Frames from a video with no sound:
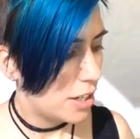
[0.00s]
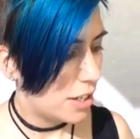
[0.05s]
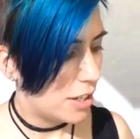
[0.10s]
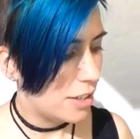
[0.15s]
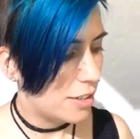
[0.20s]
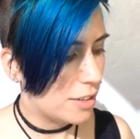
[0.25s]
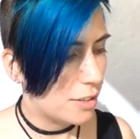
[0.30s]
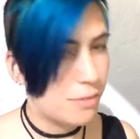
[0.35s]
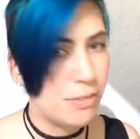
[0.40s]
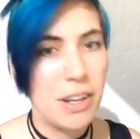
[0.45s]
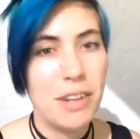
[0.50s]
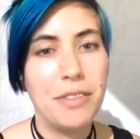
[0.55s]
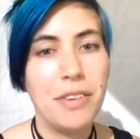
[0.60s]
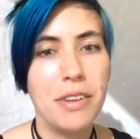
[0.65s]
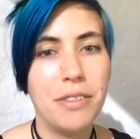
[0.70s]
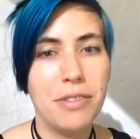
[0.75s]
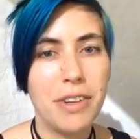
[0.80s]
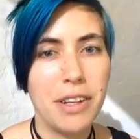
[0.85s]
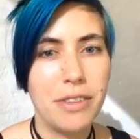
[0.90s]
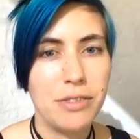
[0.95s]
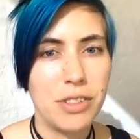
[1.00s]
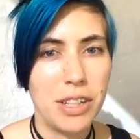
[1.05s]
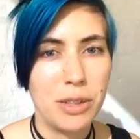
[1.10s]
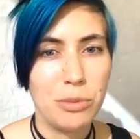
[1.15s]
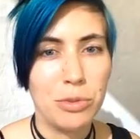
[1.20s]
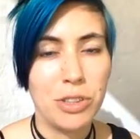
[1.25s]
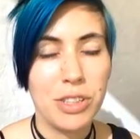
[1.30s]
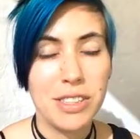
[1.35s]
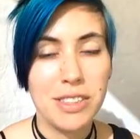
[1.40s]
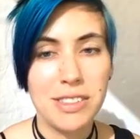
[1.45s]
and the 555
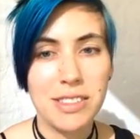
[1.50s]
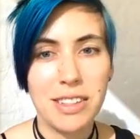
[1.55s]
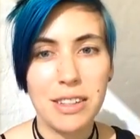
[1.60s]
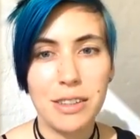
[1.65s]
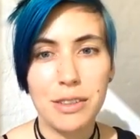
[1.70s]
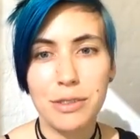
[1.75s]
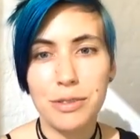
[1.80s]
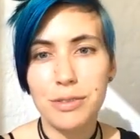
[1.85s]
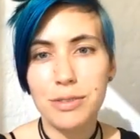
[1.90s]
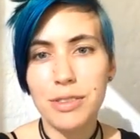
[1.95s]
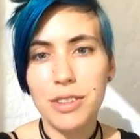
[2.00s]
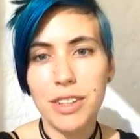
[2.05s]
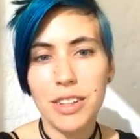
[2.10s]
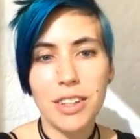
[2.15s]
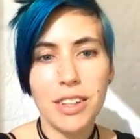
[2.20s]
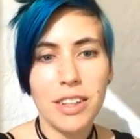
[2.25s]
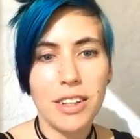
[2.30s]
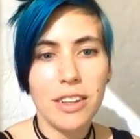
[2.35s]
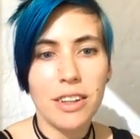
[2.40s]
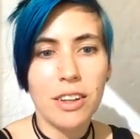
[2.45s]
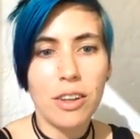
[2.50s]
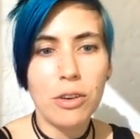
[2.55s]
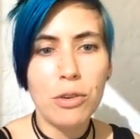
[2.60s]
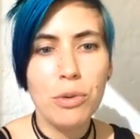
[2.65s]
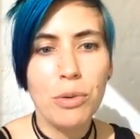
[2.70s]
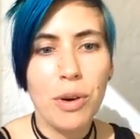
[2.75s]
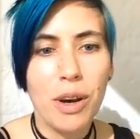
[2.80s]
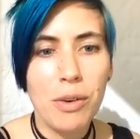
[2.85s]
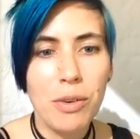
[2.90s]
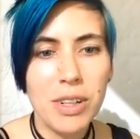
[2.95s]
timer itself.
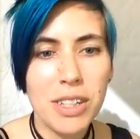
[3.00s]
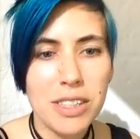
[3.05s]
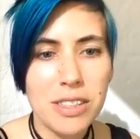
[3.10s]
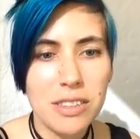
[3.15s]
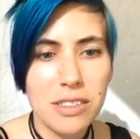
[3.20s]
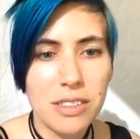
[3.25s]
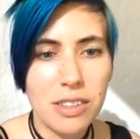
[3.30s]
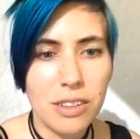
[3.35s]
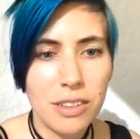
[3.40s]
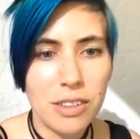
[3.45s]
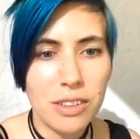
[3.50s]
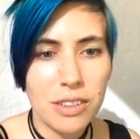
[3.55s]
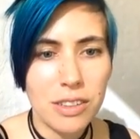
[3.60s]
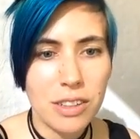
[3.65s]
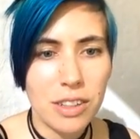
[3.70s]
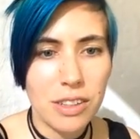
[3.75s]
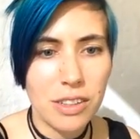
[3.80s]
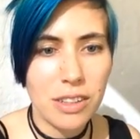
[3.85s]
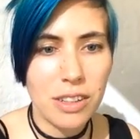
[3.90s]
Oh, I wanted to talk a